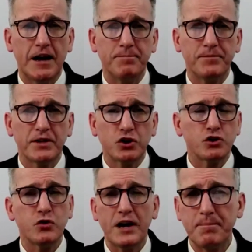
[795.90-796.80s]

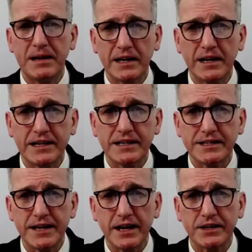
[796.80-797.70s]
credibility
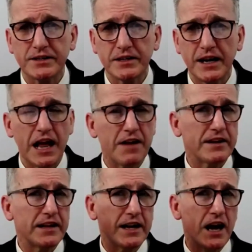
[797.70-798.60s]
stakes and having
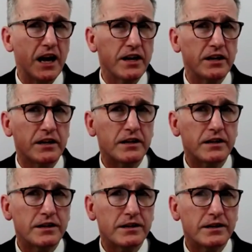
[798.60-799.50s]
that
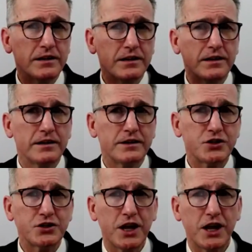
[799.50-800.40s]

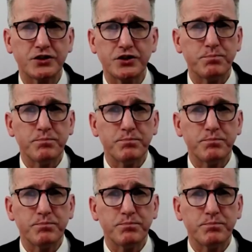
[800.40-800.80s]
undiscussed and